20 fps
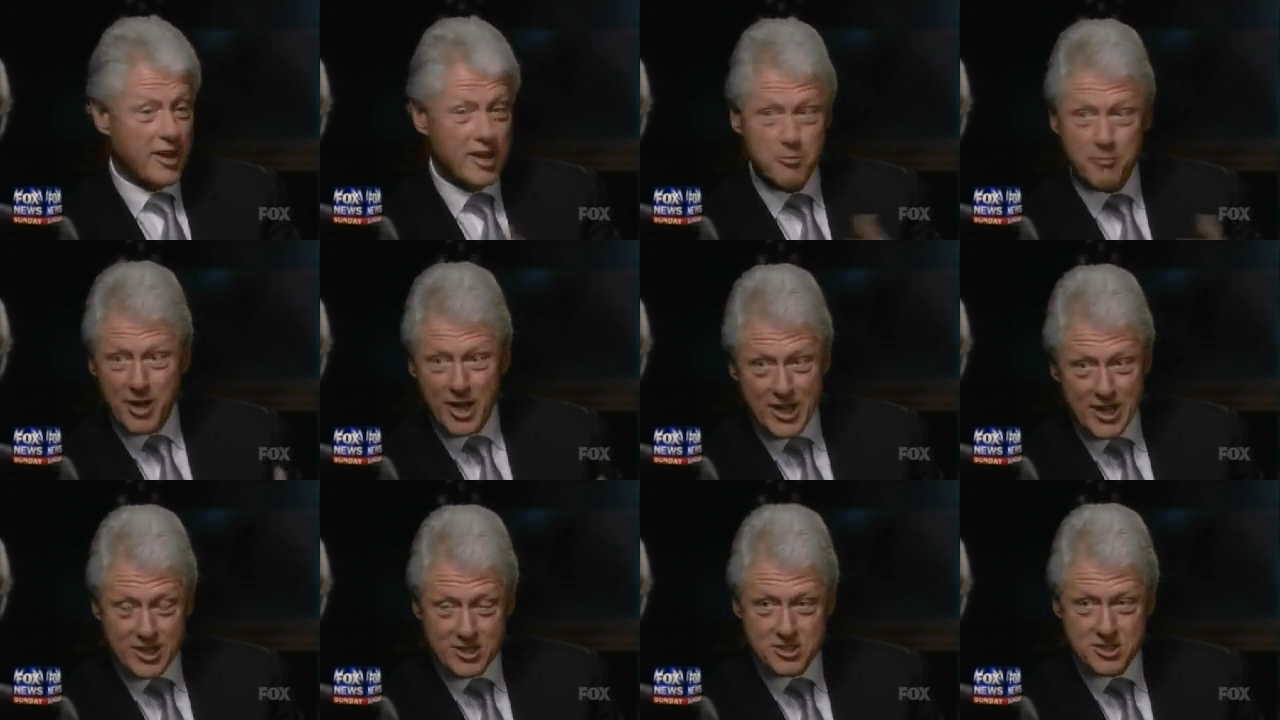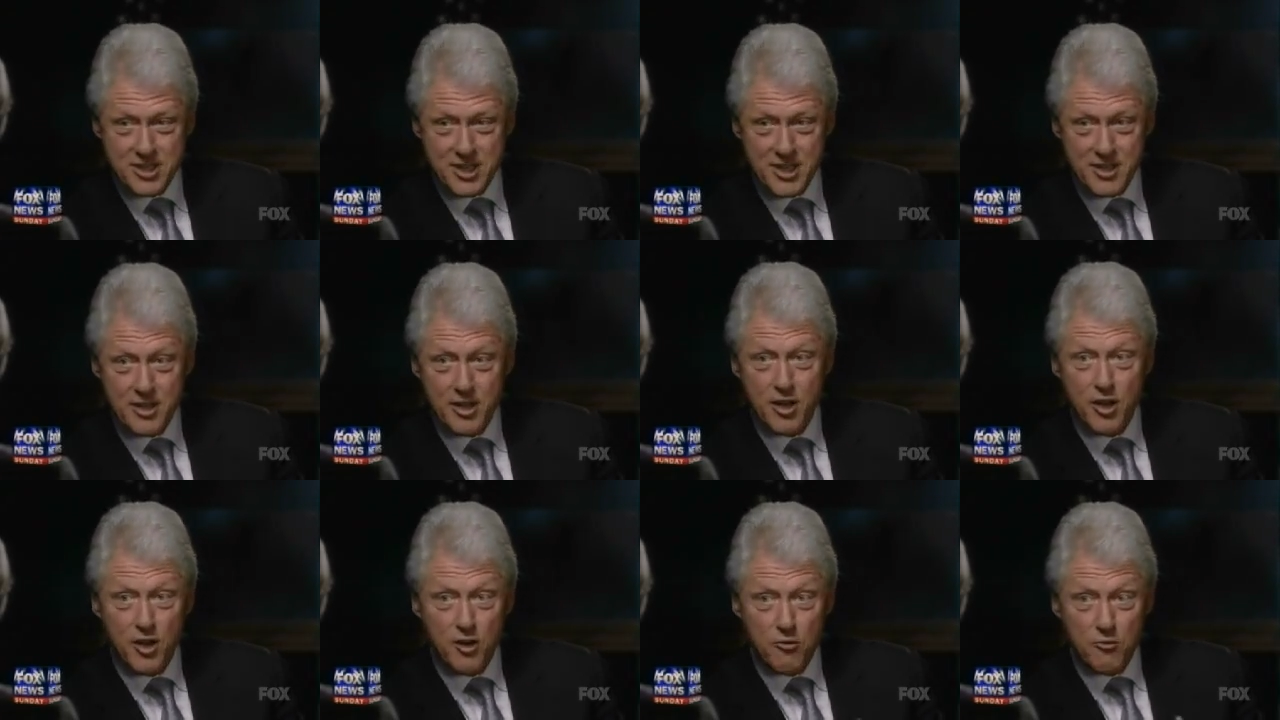or anybody else
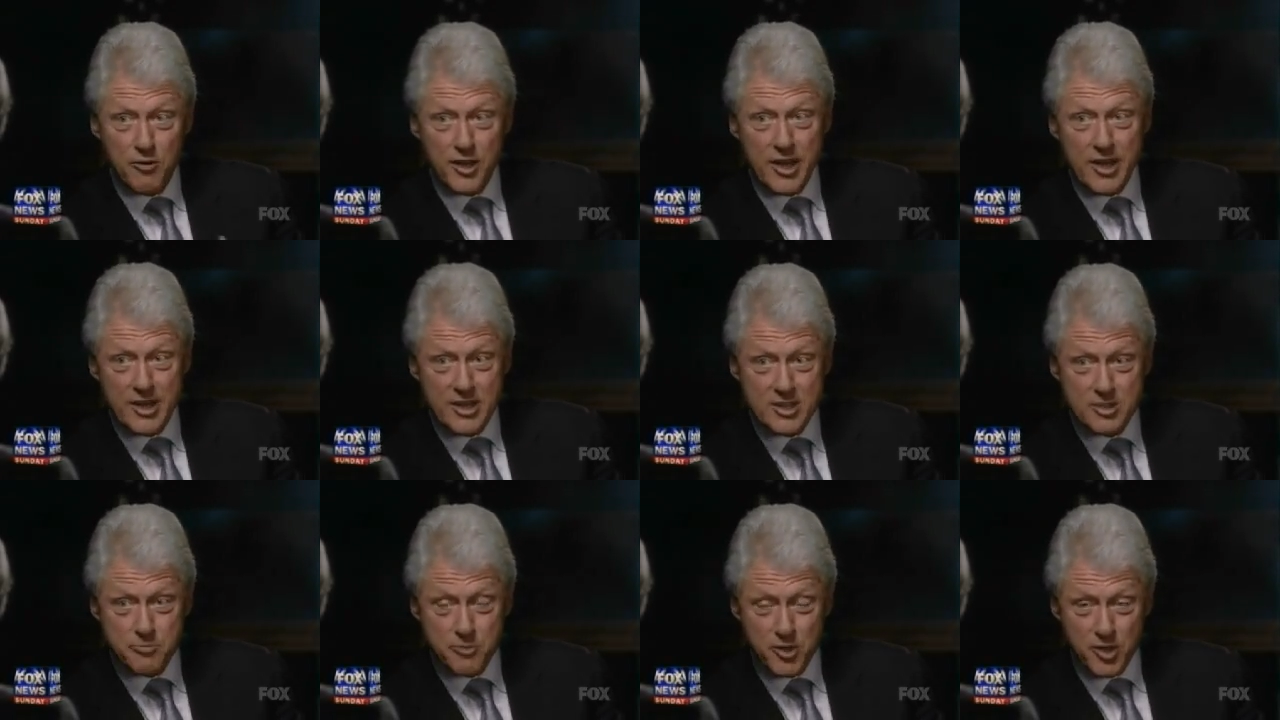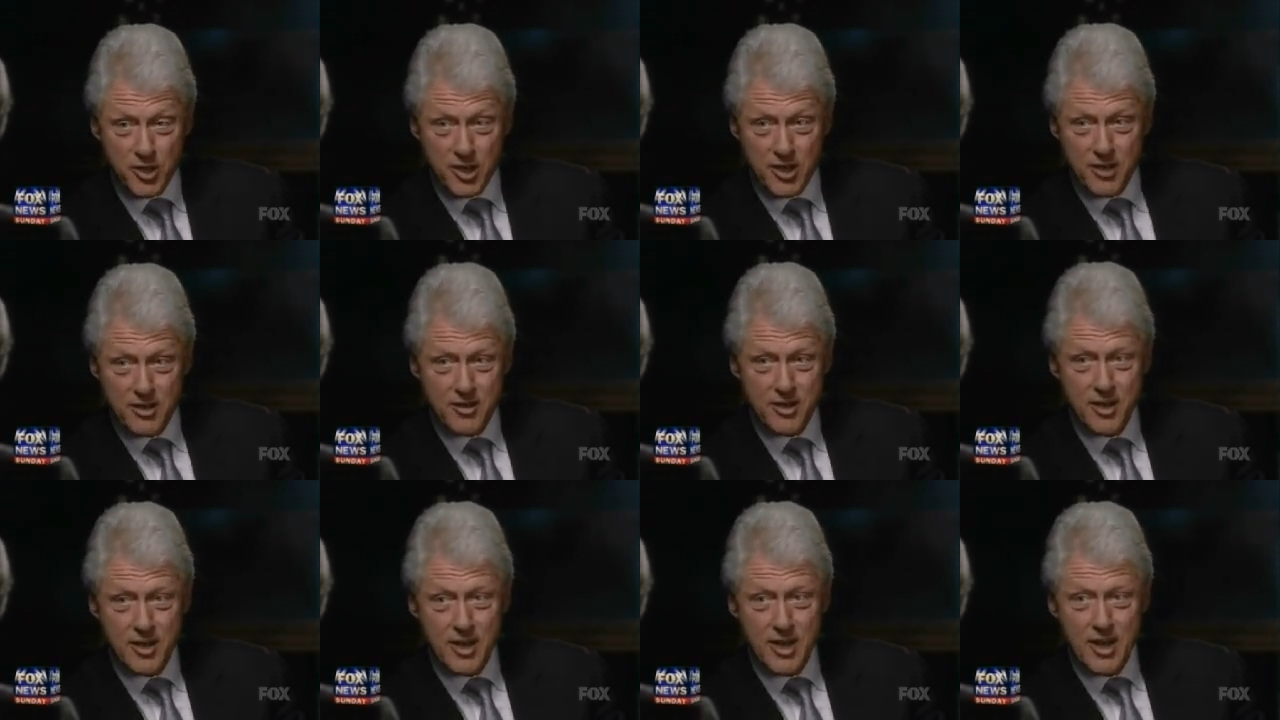did, read his book.